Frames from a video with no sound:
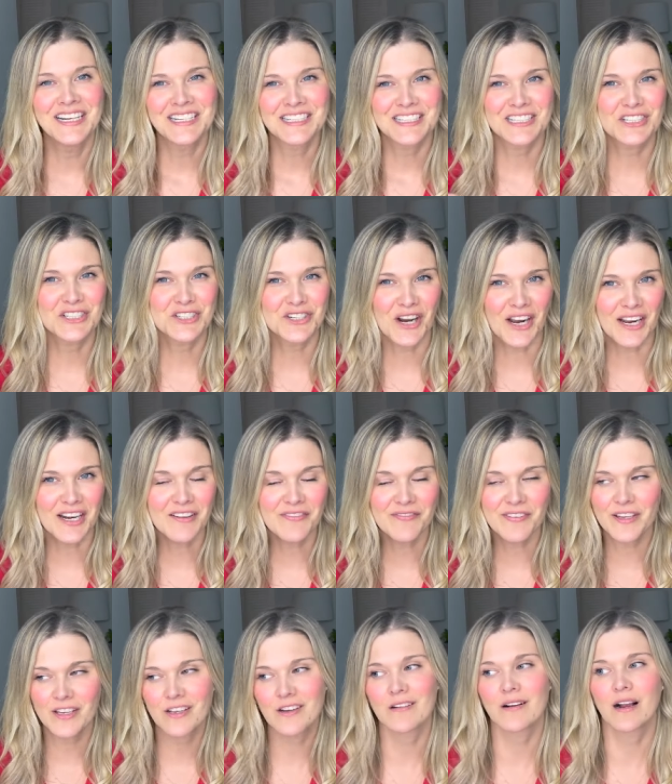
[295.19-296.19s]
to try to
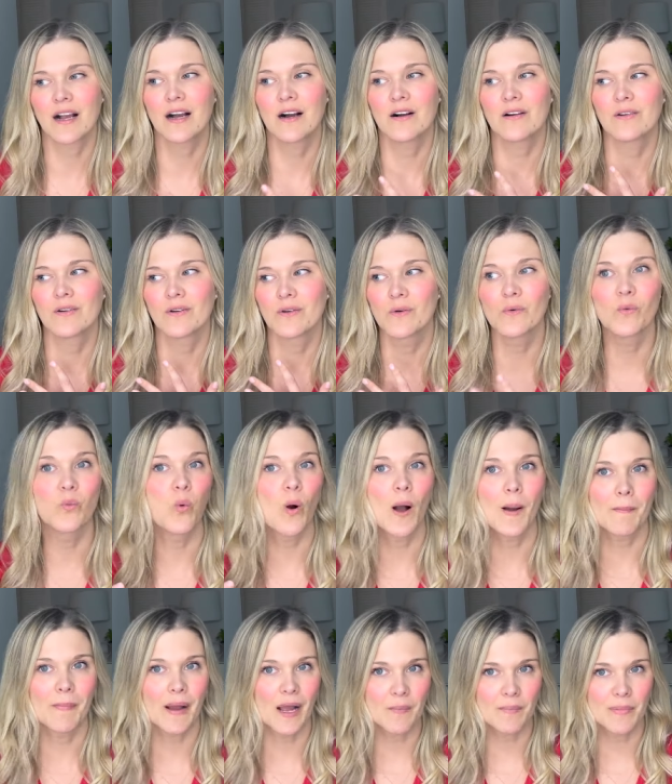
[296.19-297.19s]
figure out
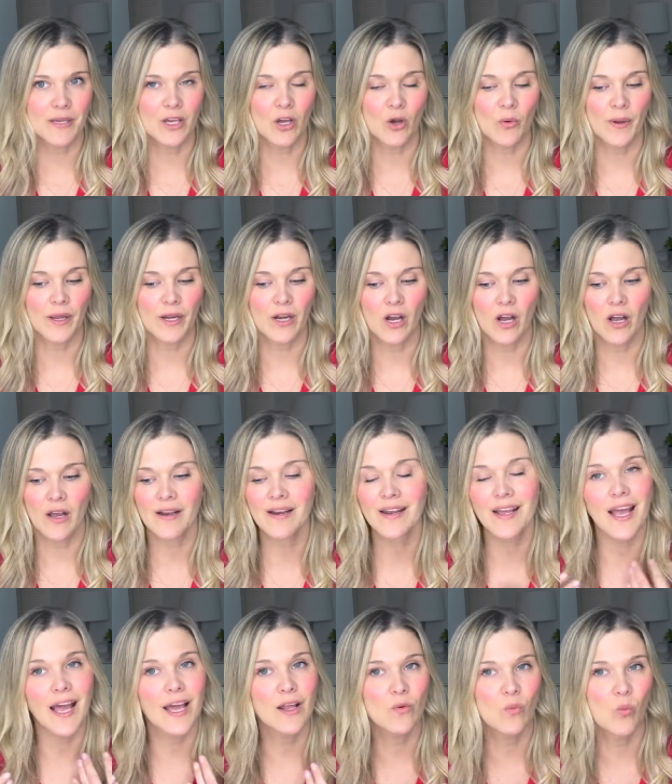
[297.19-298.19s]
what might be going on
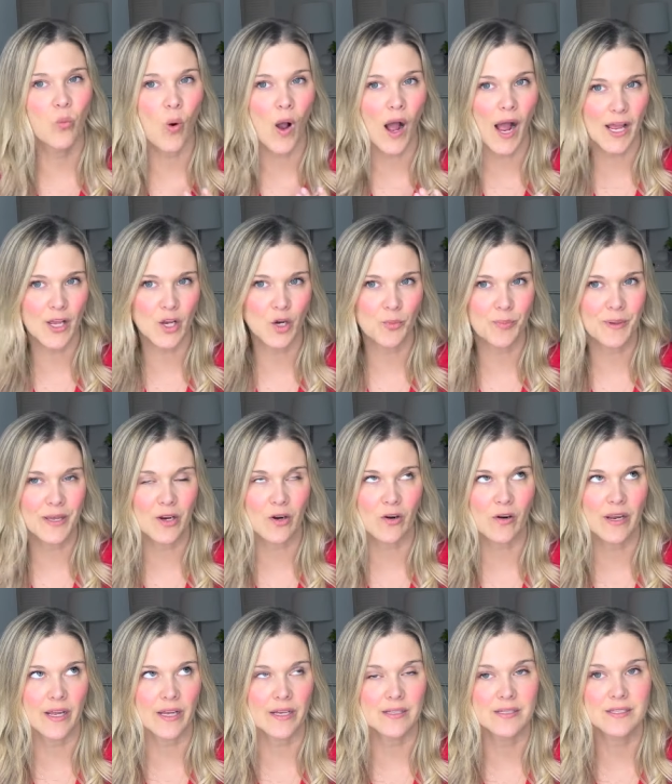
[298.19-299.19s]
and why your
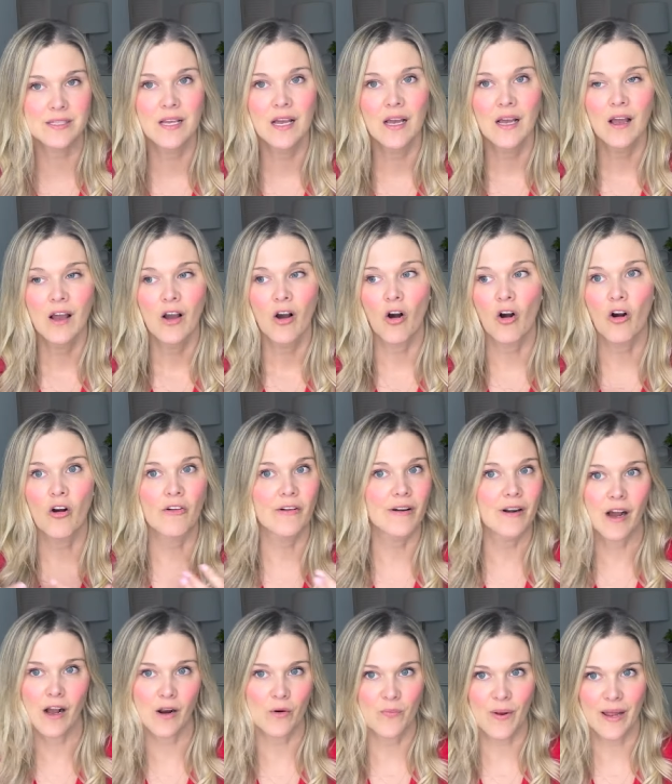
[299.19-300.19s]
periods are
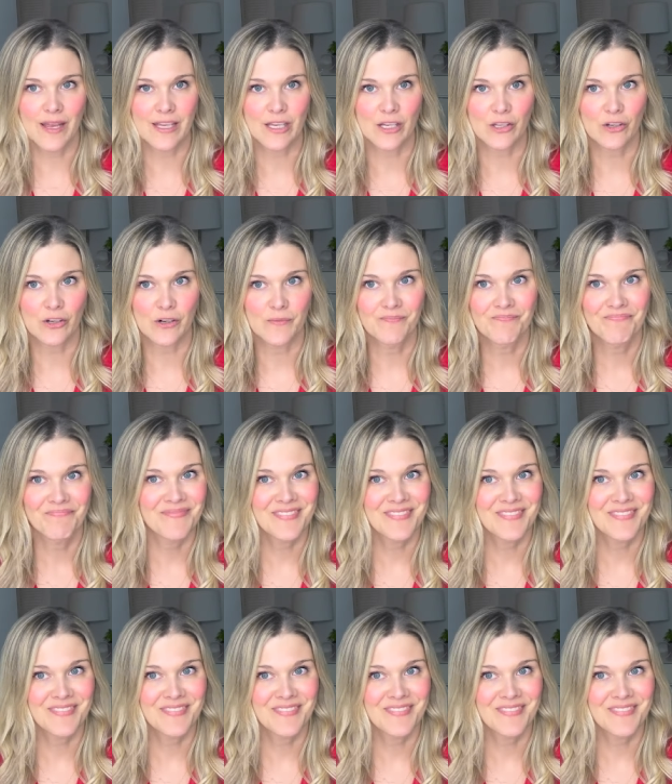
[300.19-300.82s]
not regular.